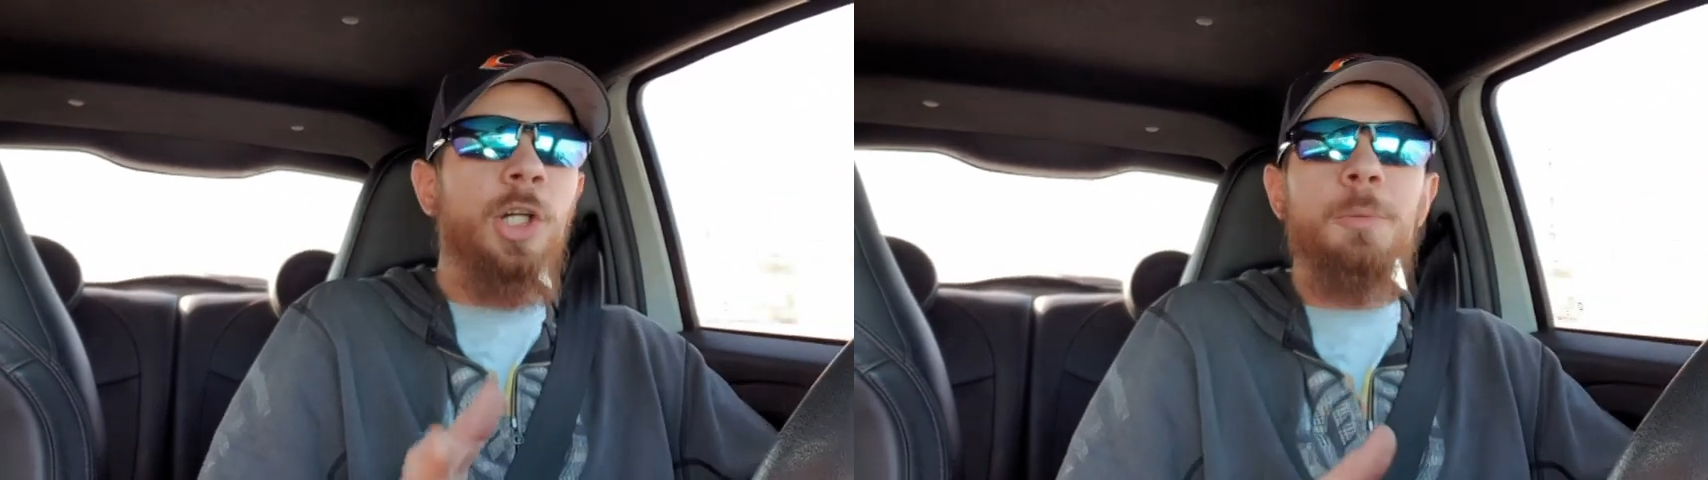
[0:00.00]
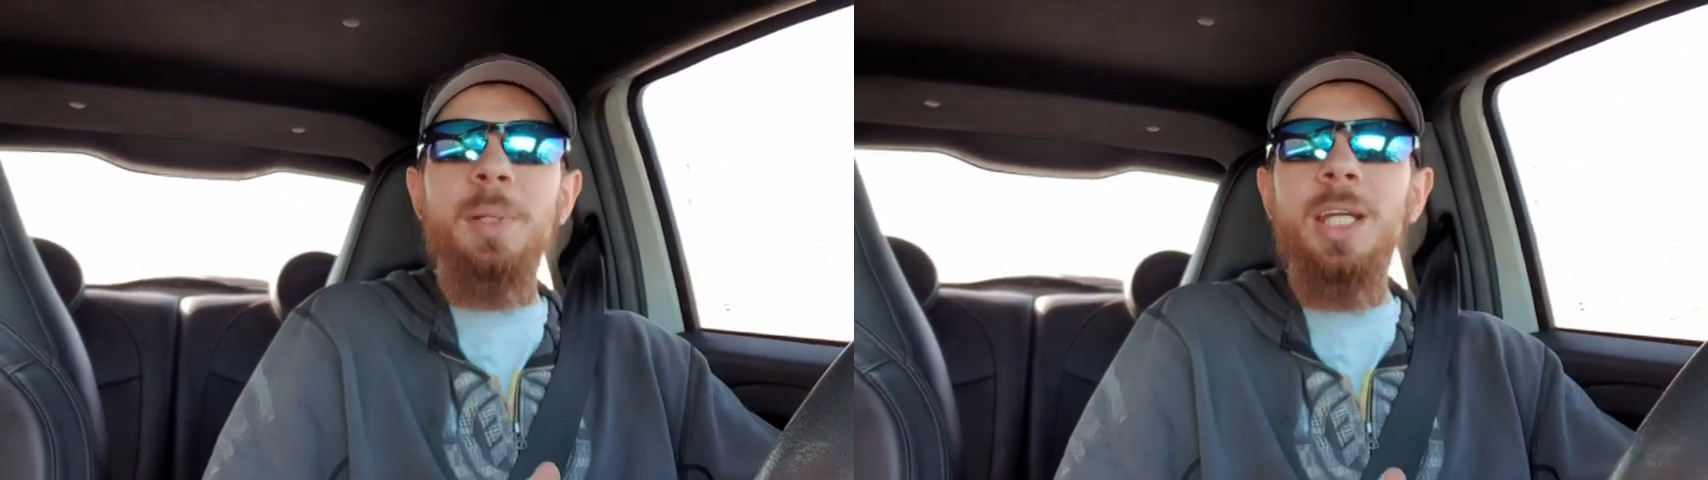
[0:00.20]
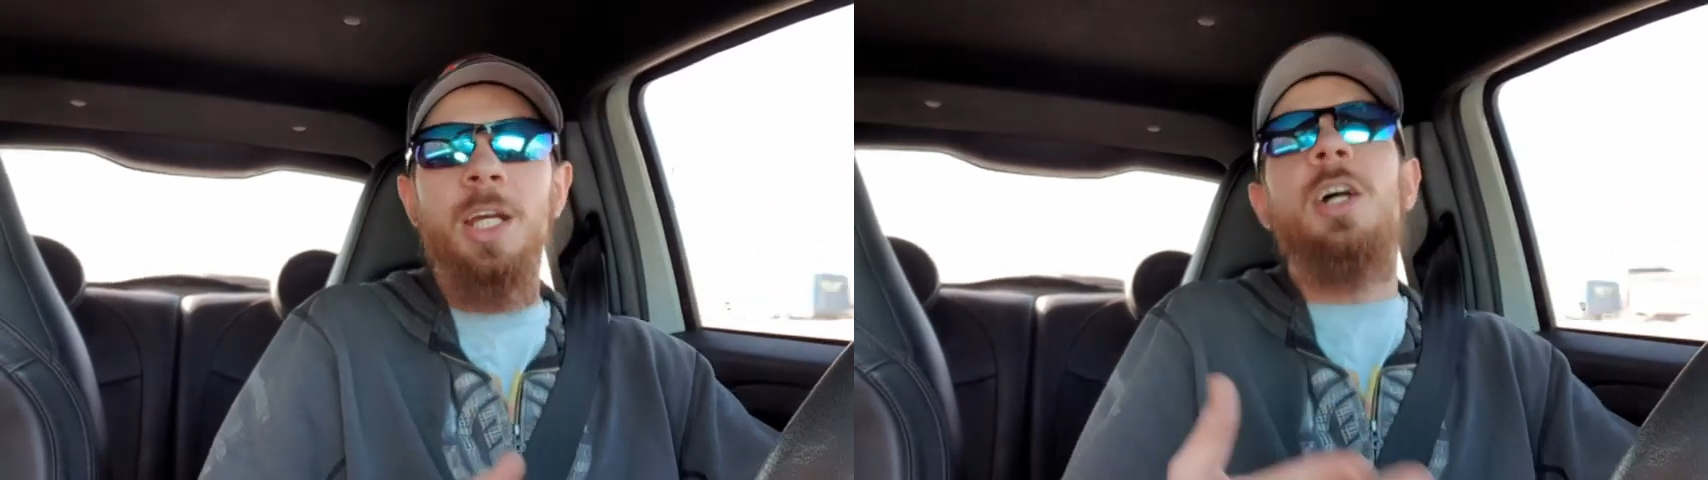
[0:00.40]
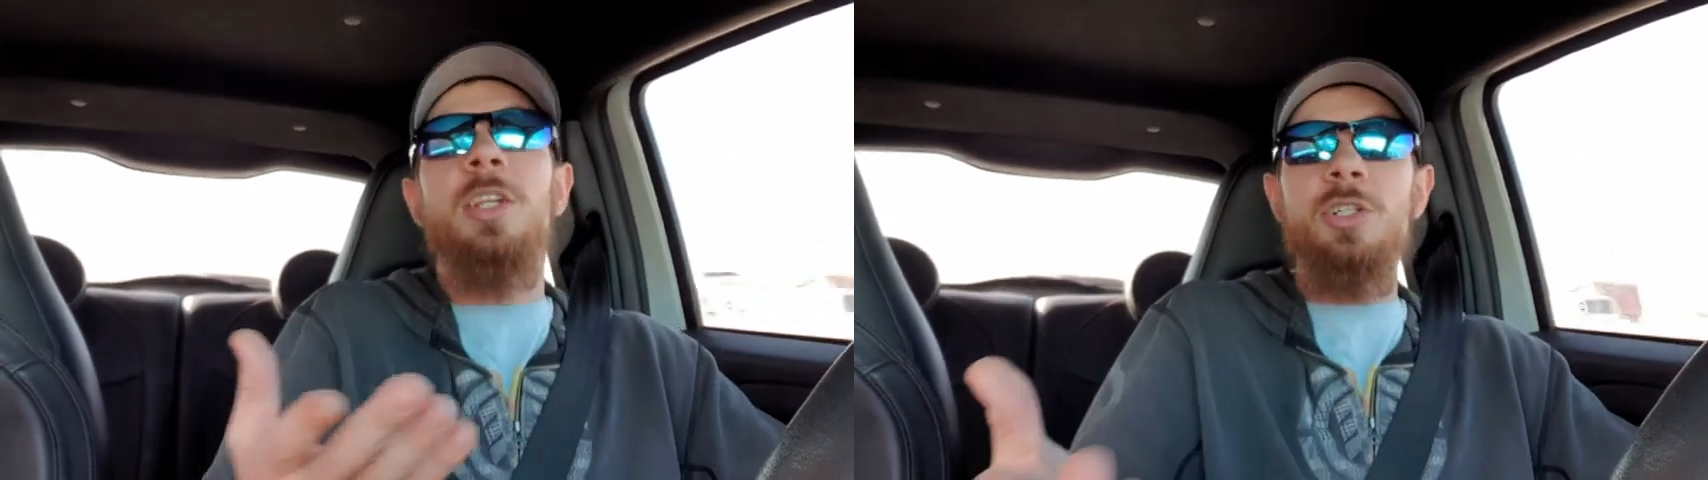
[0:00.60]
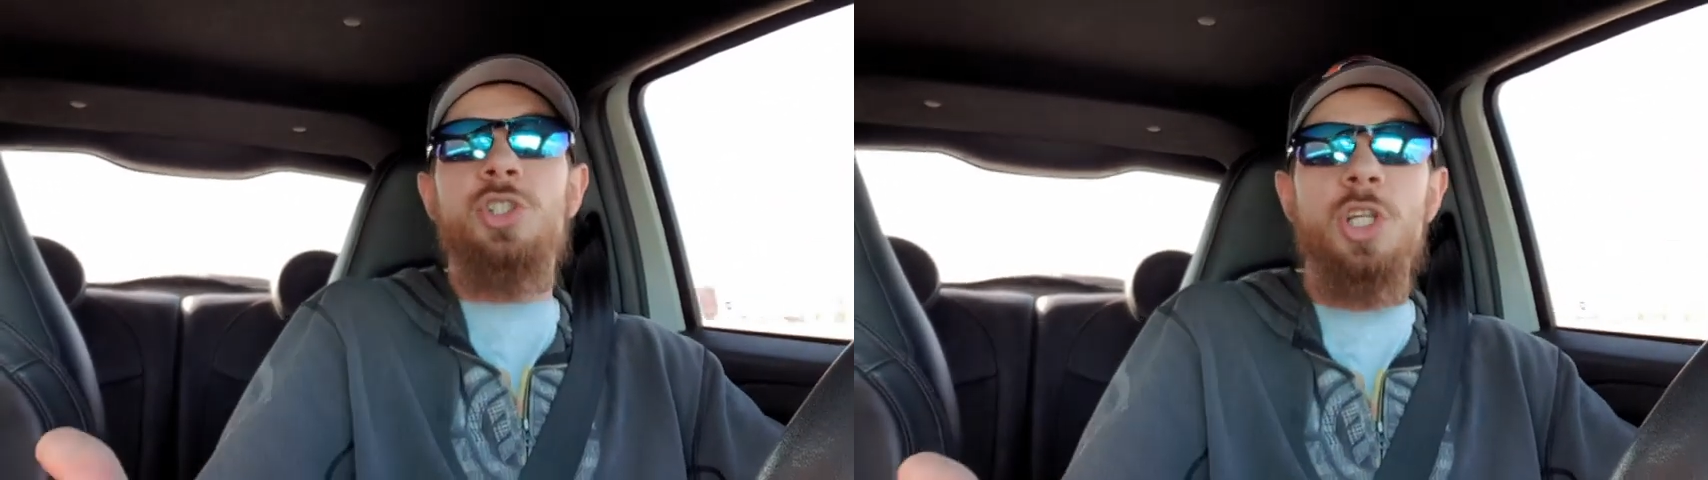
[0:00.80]
There could be,
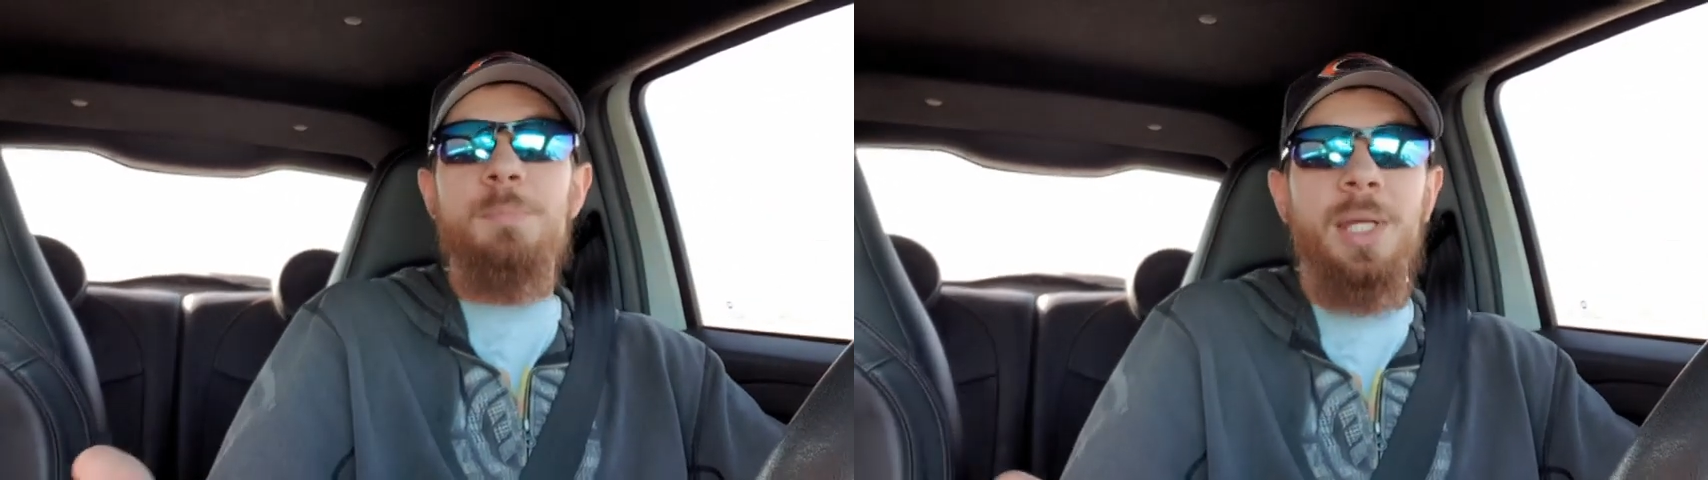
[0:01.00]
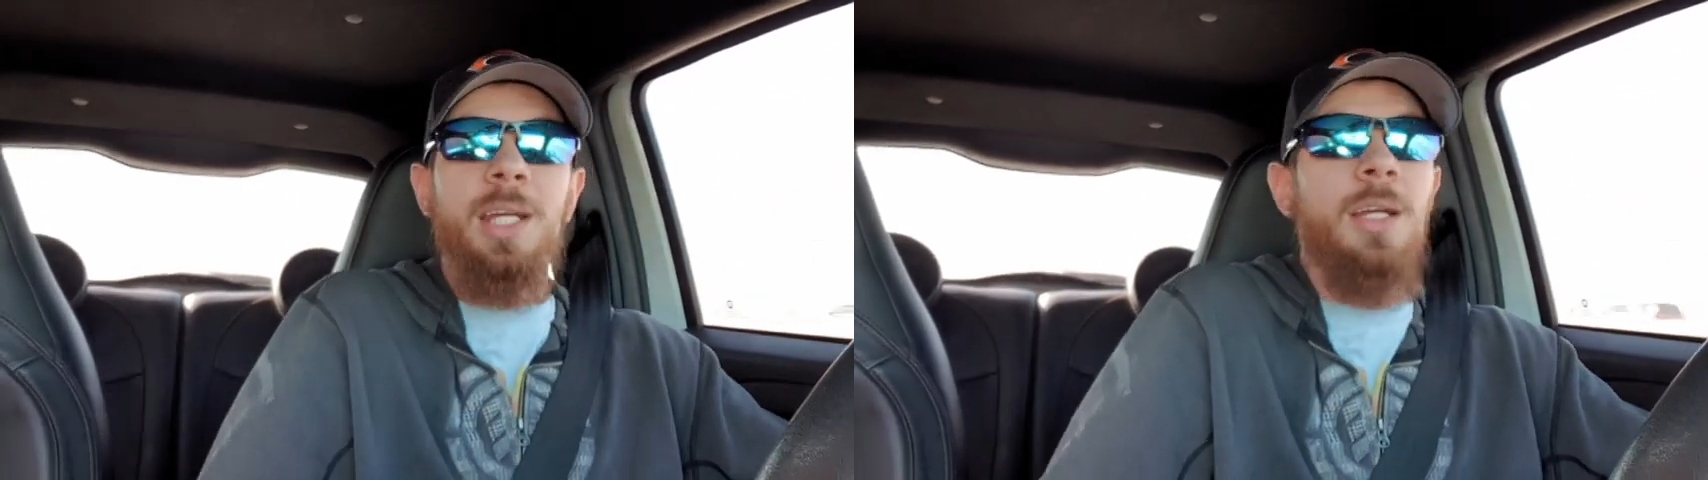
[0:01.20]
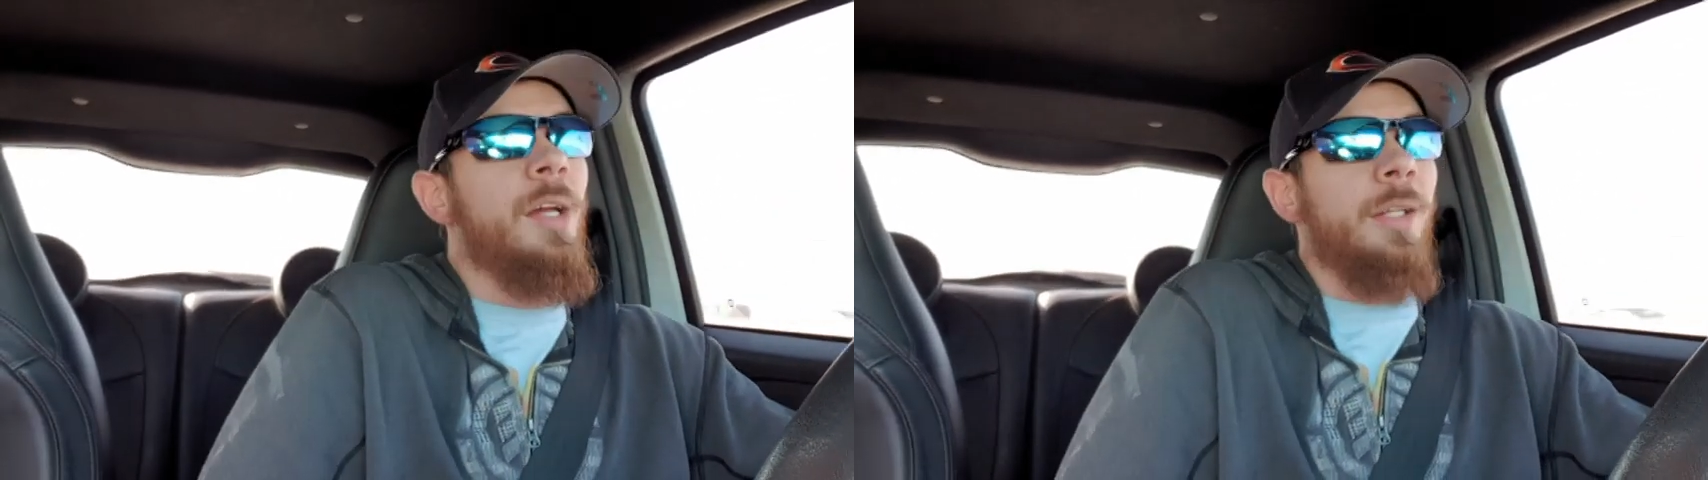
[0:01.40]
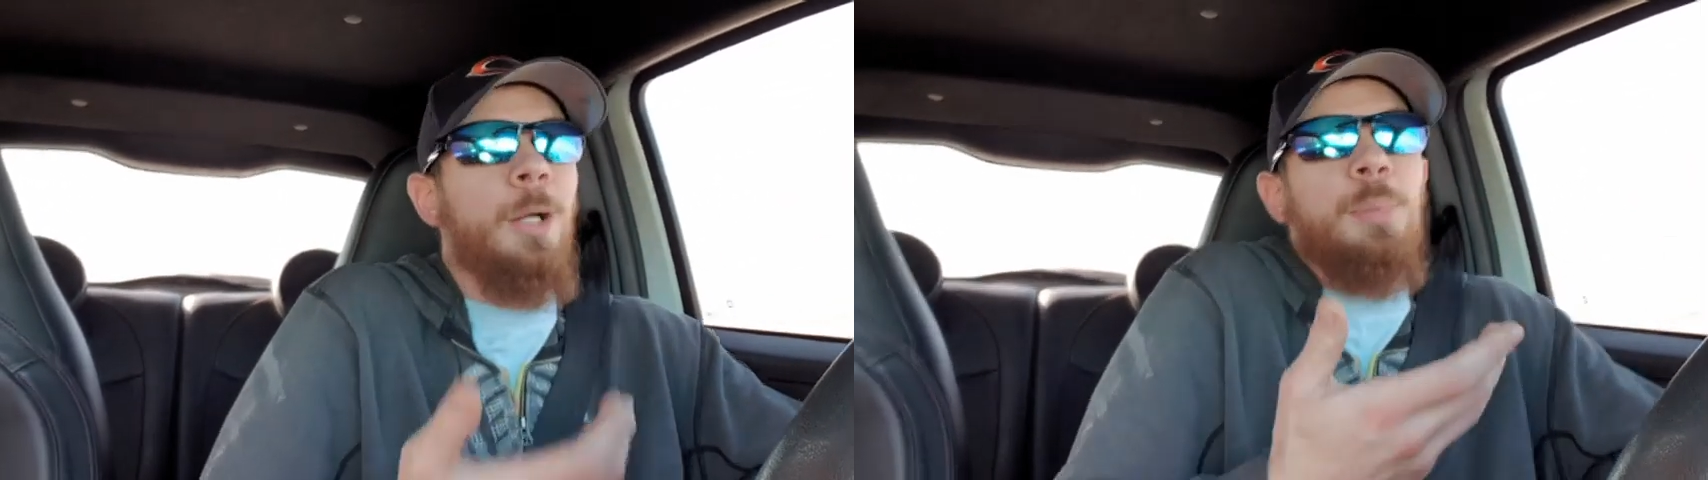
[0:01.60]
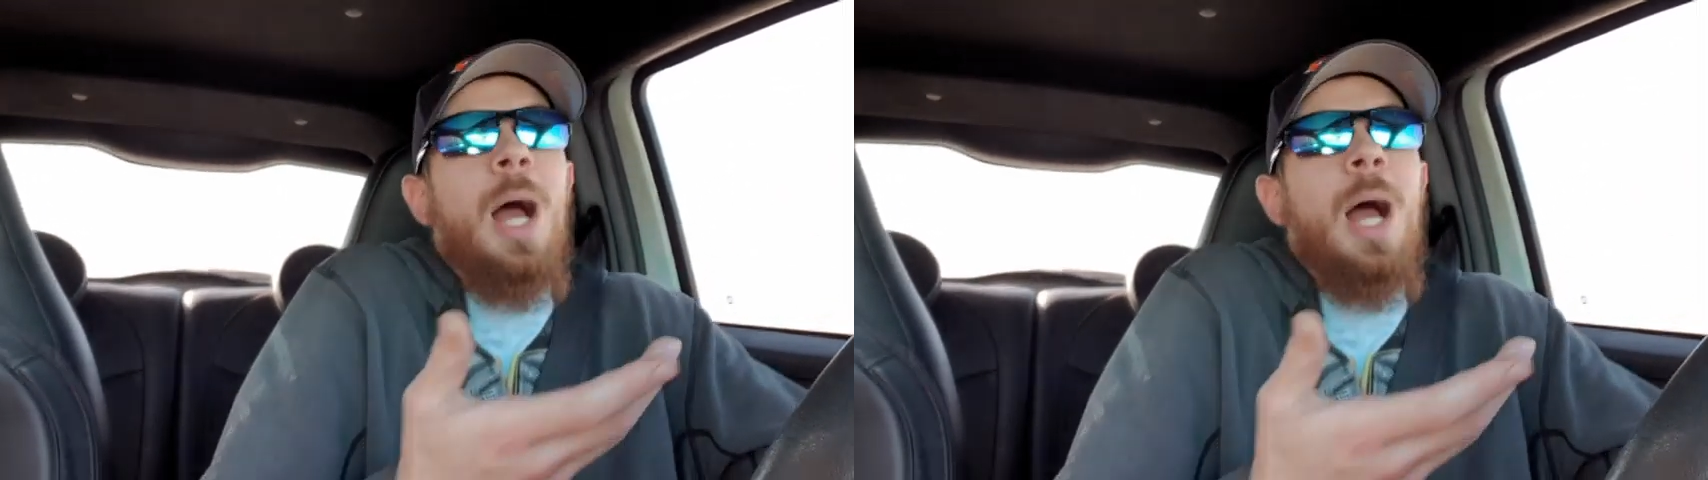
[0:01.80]
there should be,